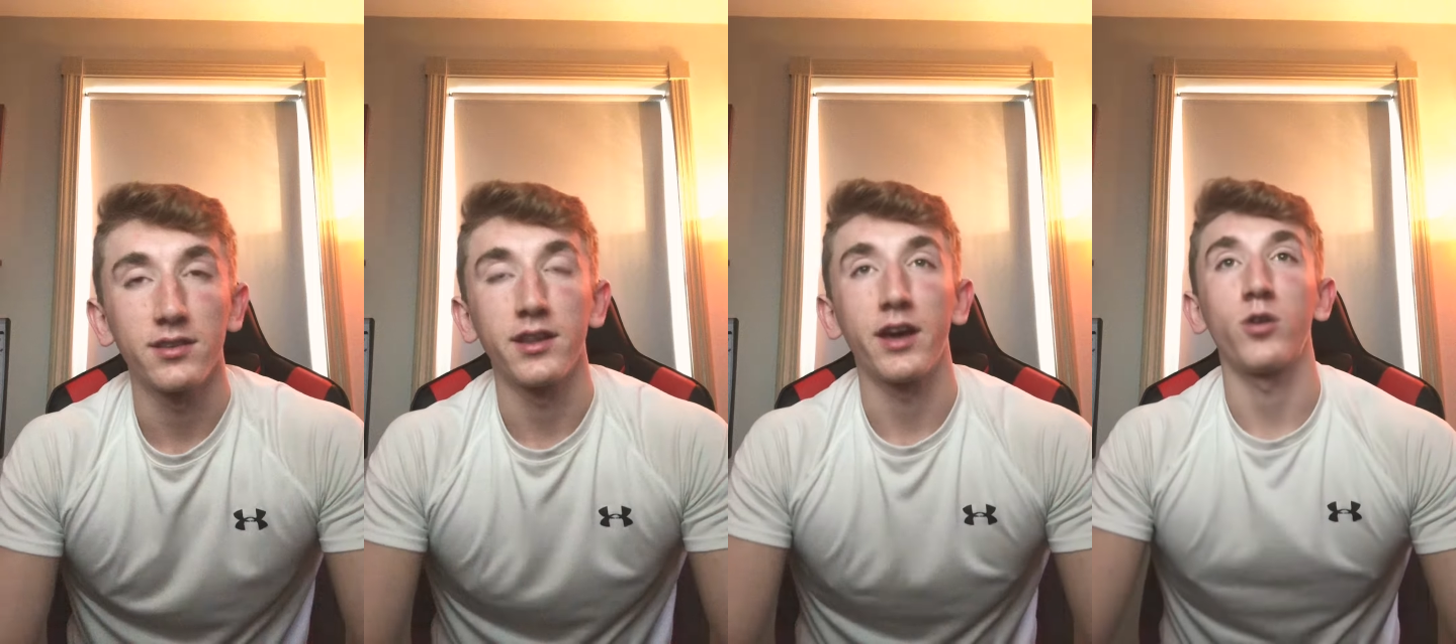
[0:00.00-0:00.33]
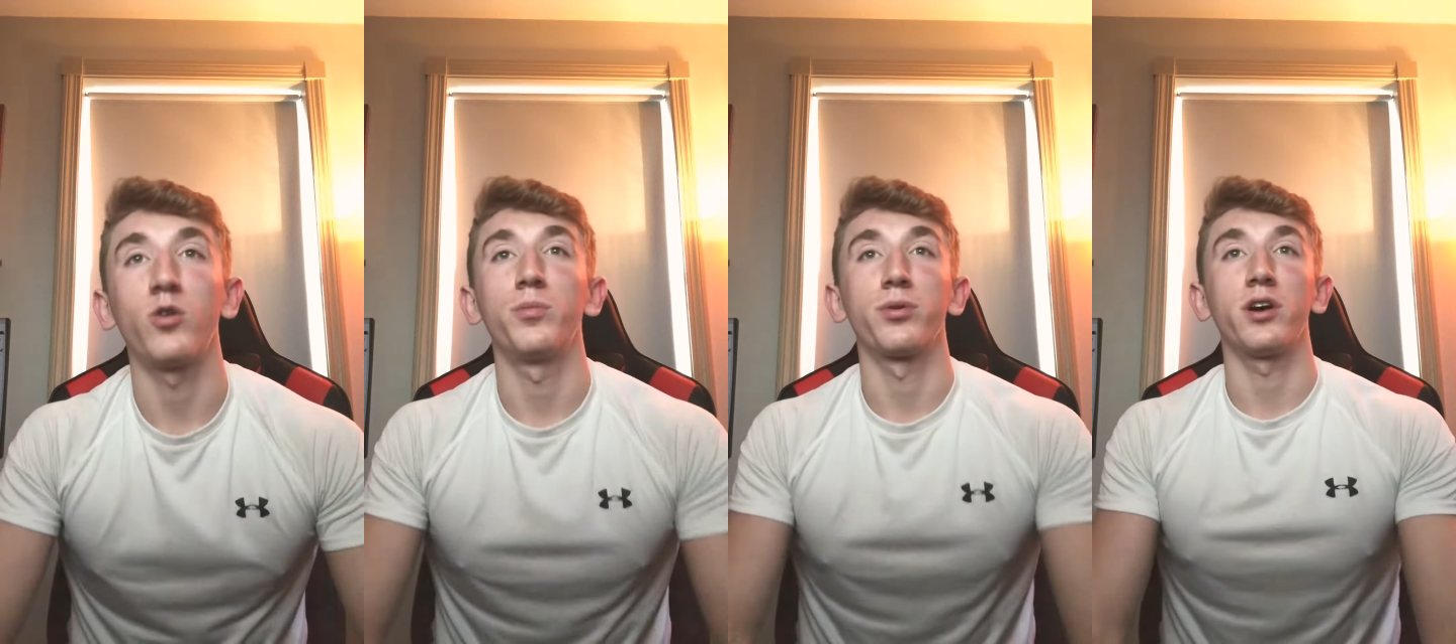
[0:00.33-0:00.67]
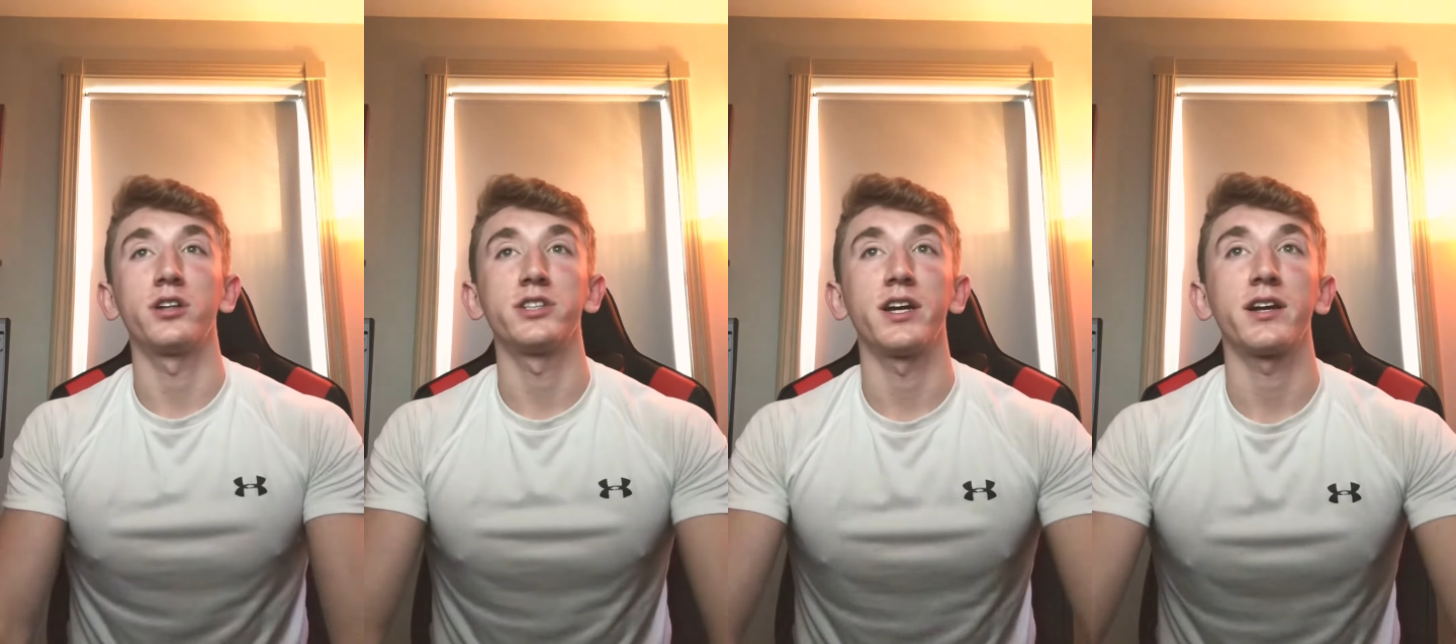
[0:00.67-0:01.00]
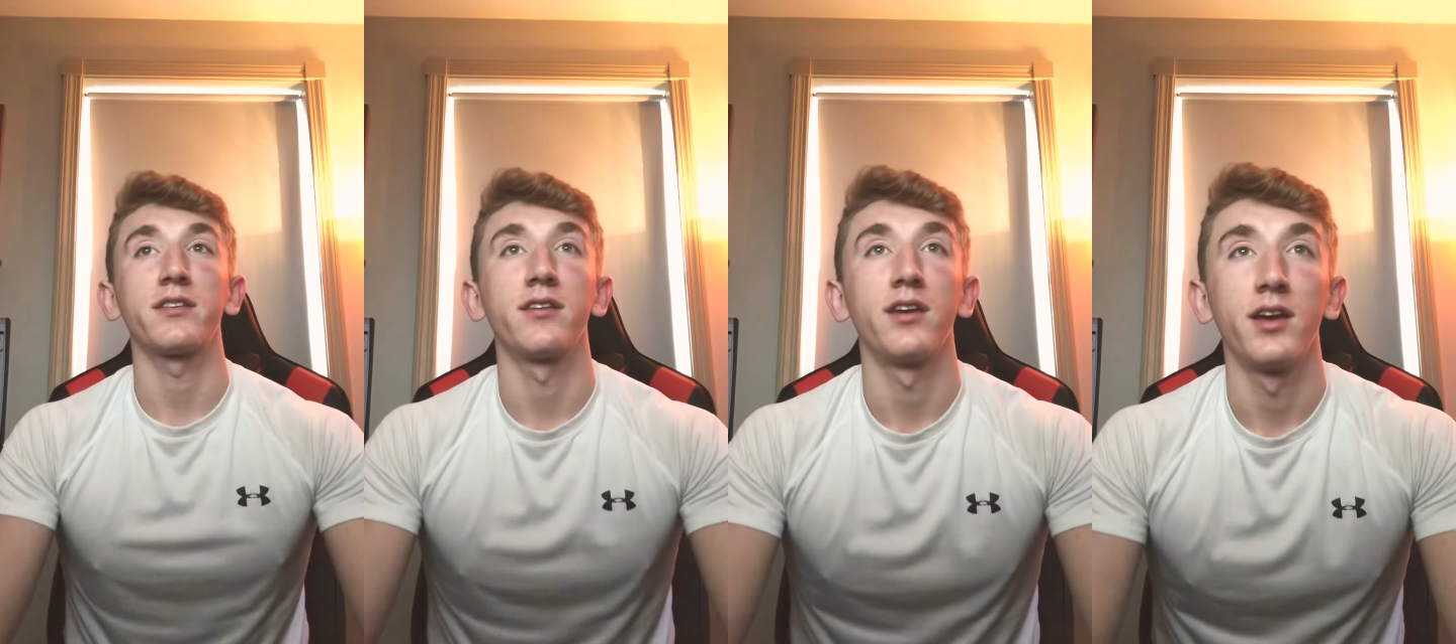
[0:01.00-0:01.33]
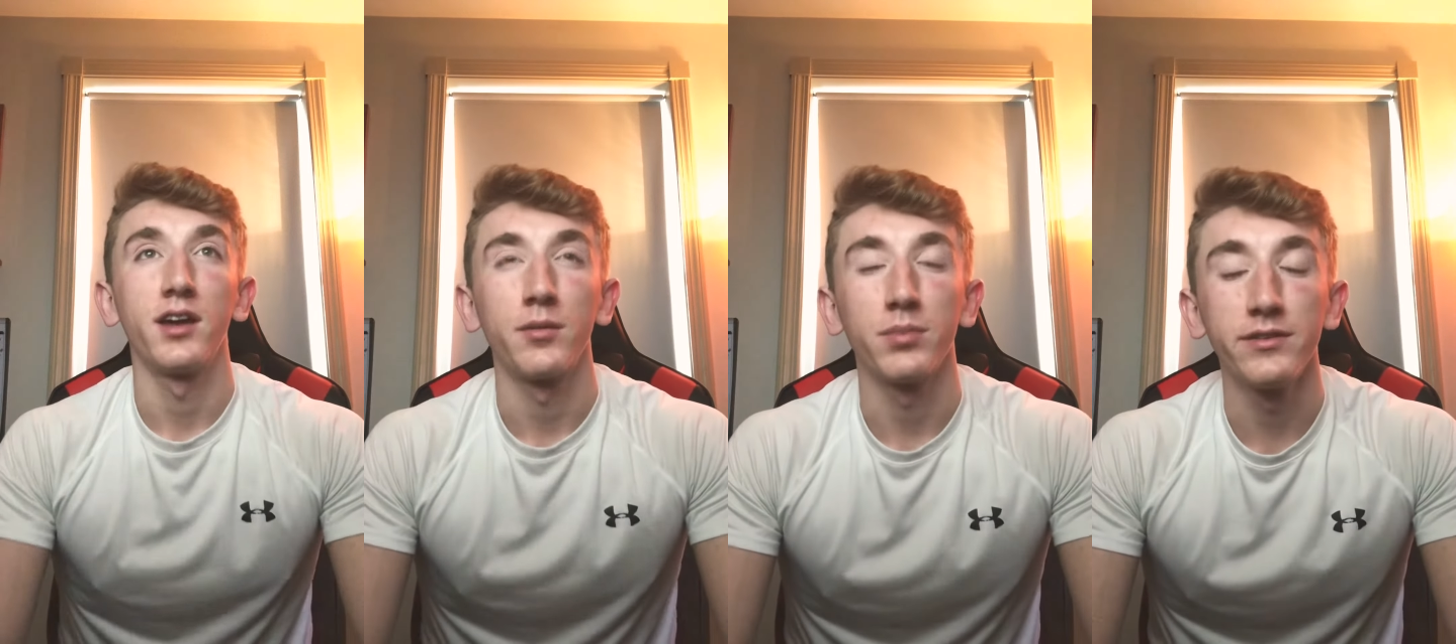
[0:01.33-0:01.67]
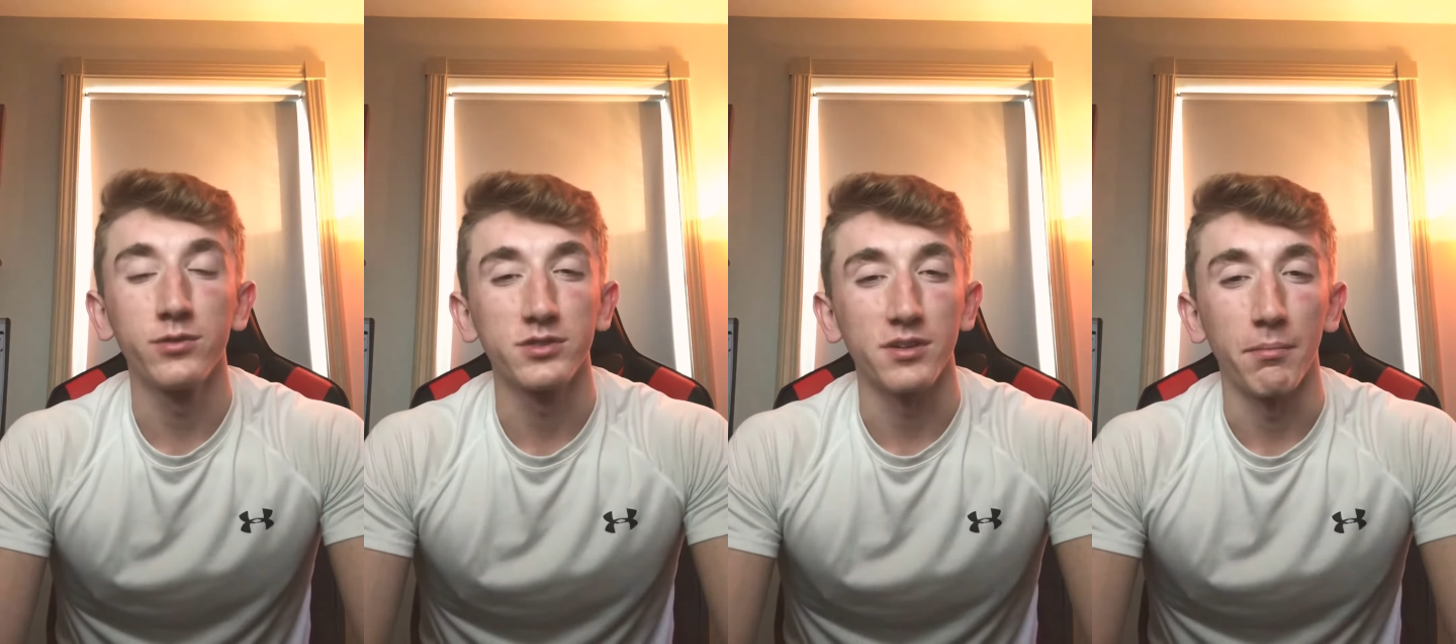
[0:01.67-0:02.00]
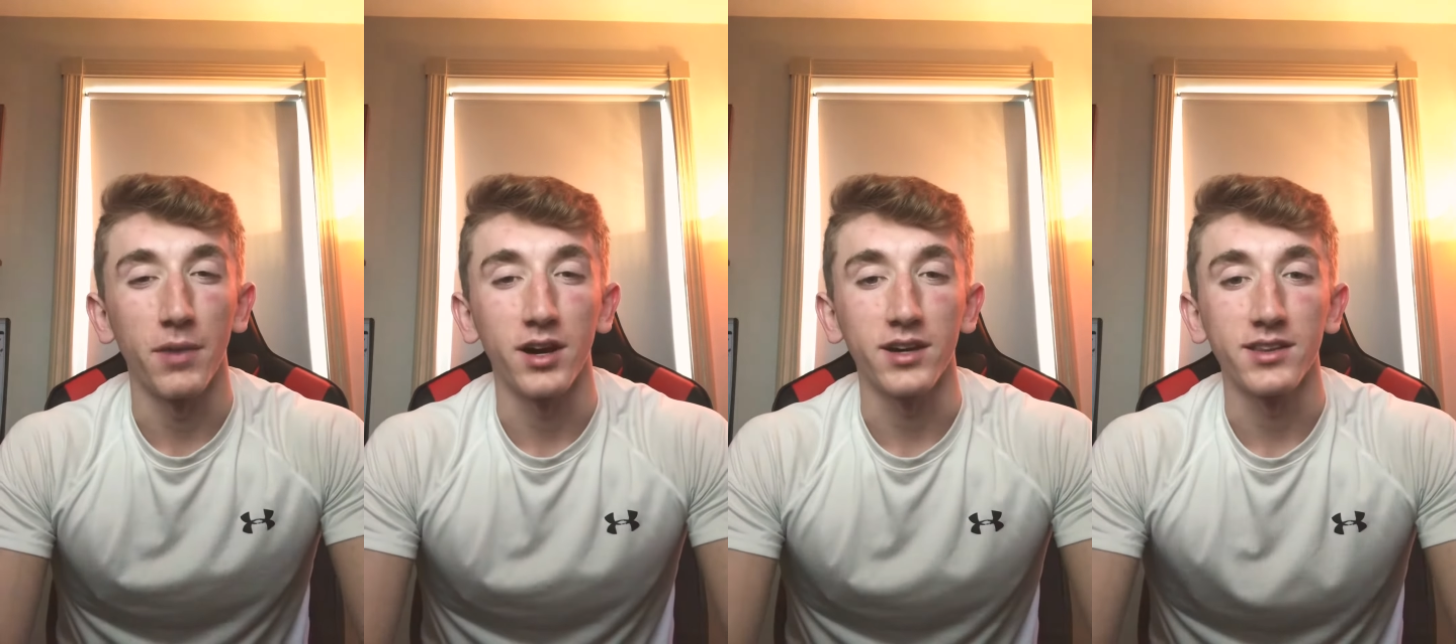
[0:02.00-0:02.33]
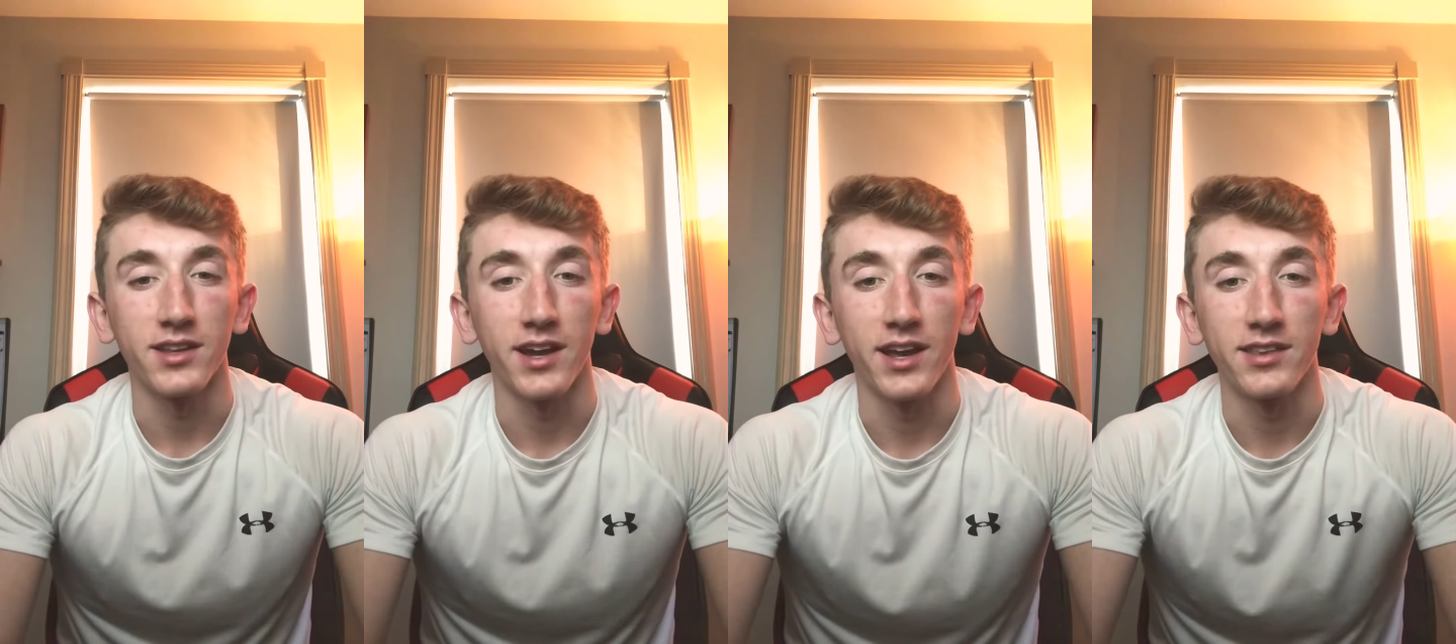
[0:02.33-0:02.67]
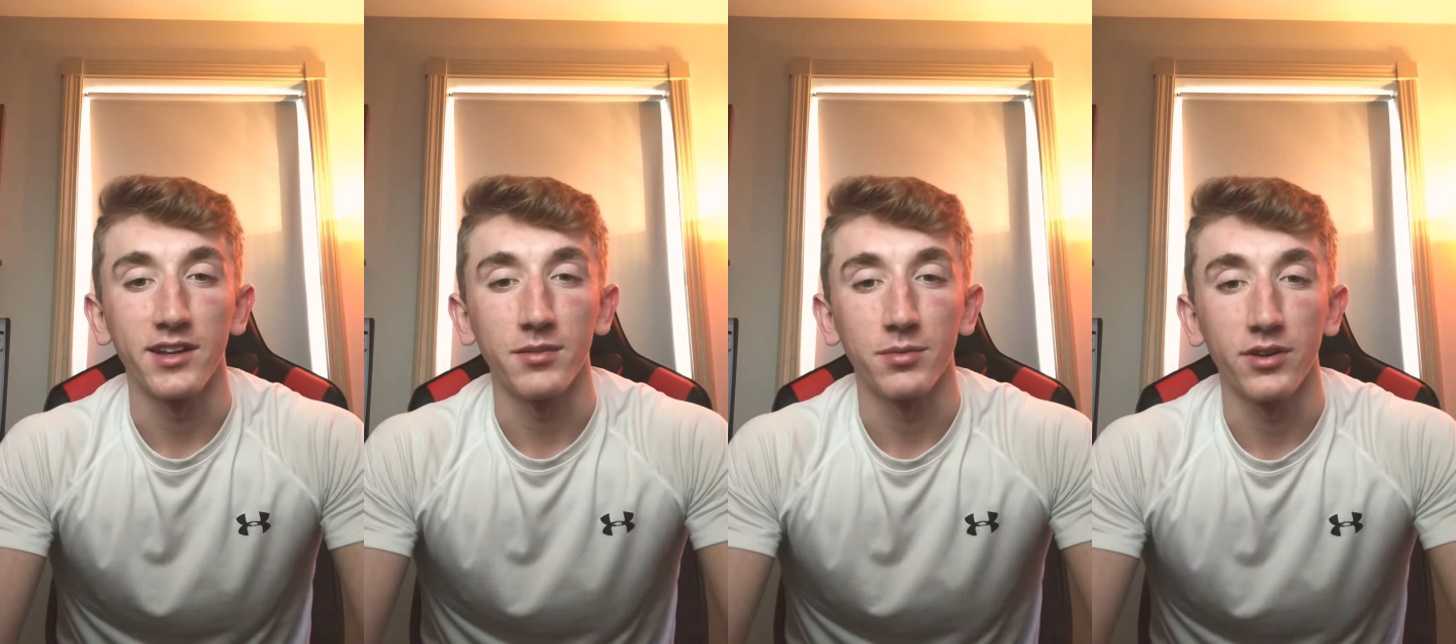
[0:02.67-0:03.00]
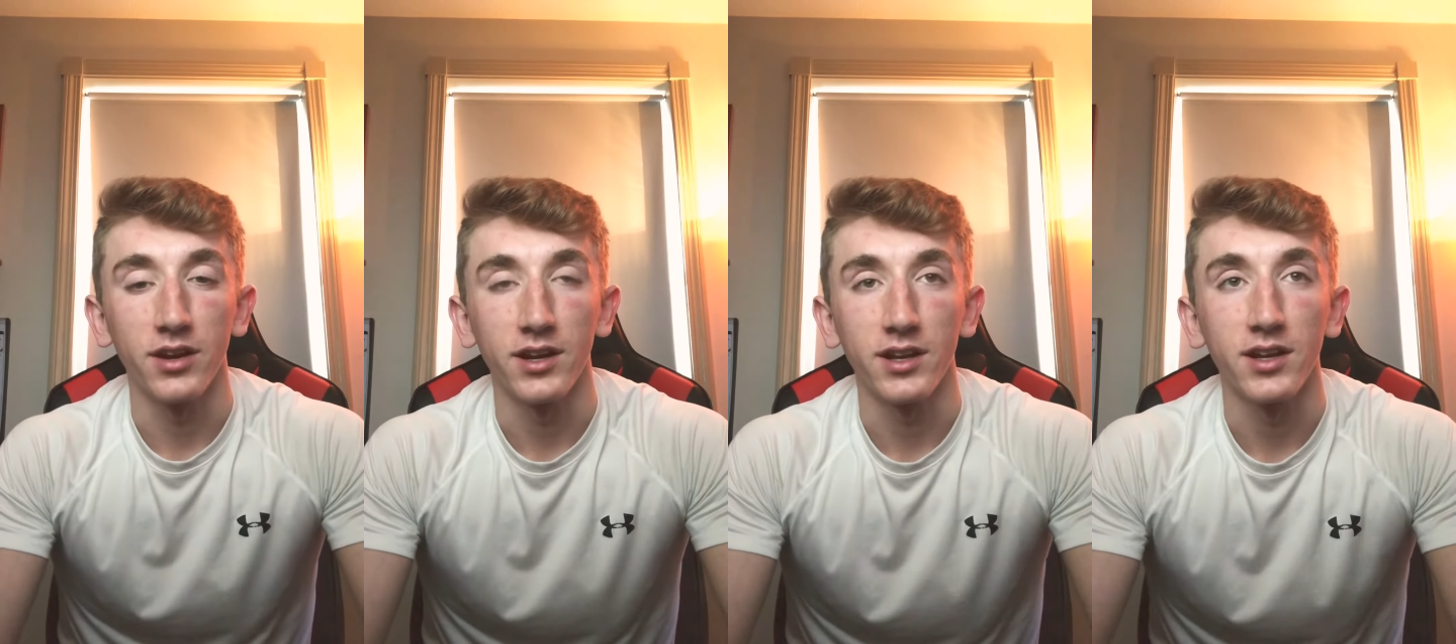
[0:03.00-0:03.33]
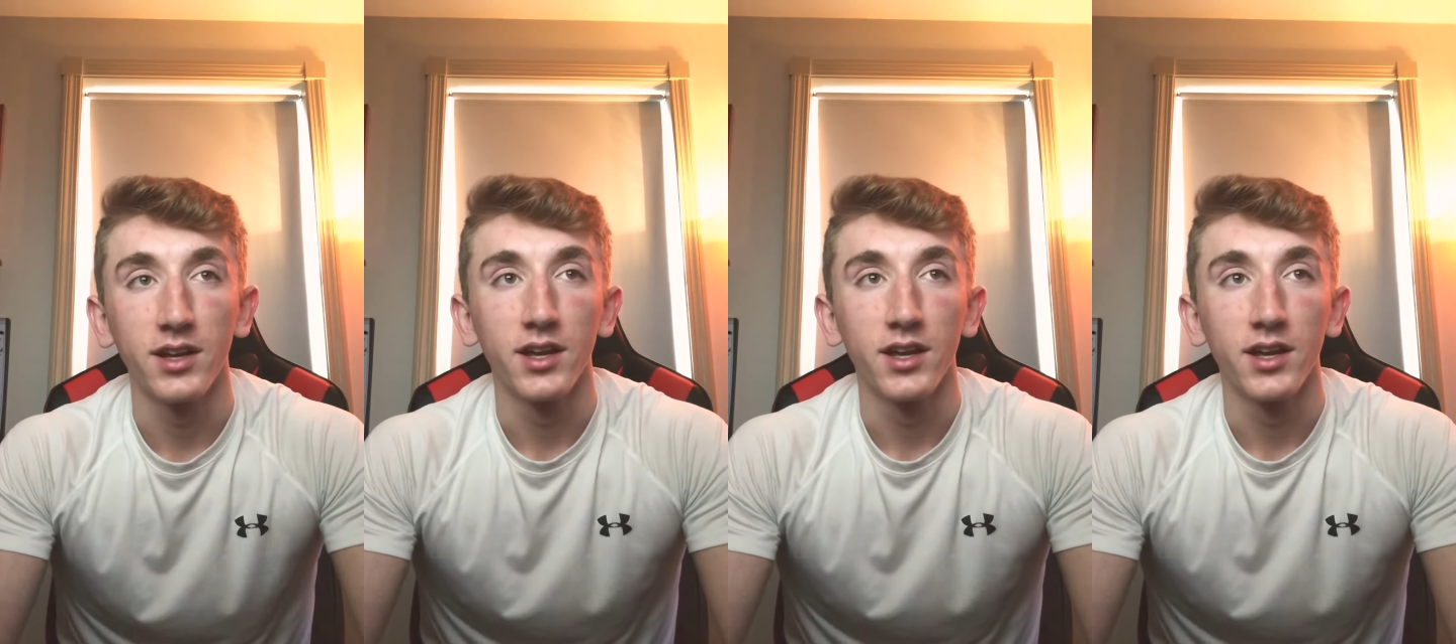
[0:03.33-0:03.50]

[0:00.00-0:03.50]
that whole project. I believe it was a mug that I ended up creating.